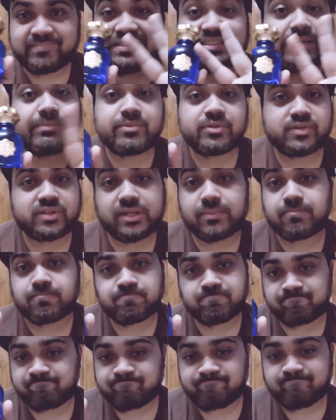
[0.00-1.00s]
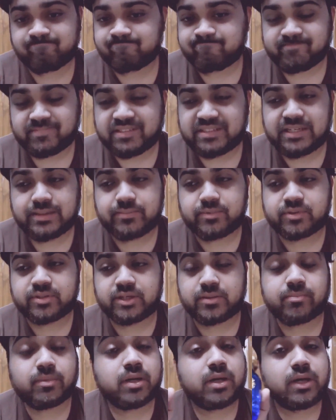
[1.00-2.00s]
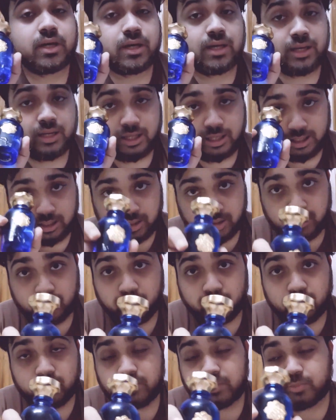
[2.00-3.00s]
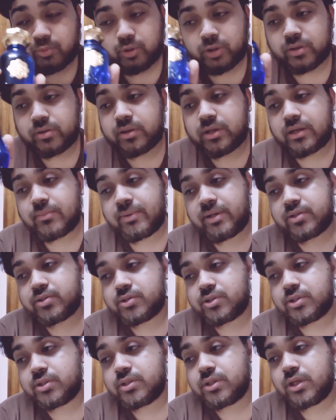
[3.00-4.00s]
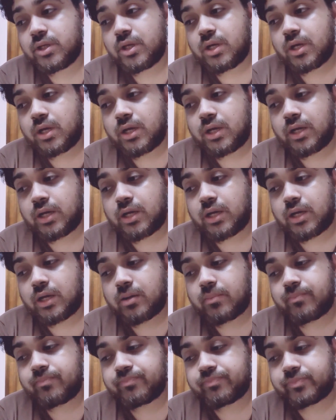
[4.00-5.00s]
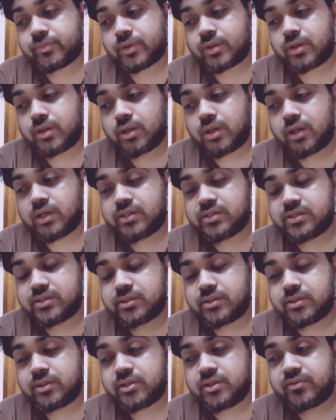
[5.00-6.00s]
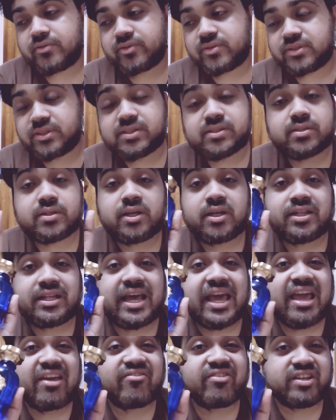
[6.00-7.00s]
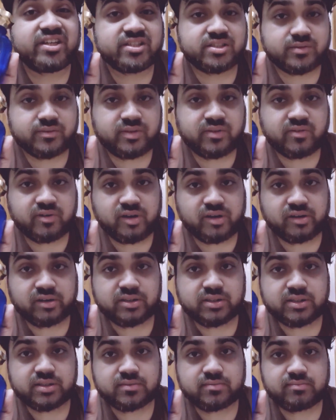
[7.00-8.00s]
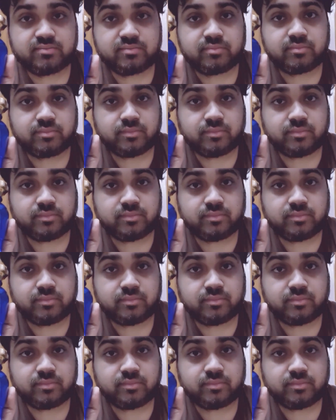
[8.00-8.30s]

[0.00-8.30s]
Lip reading: same to same, same to same. Another notable point that I mentioned is the difference is heaviness of the fragrance.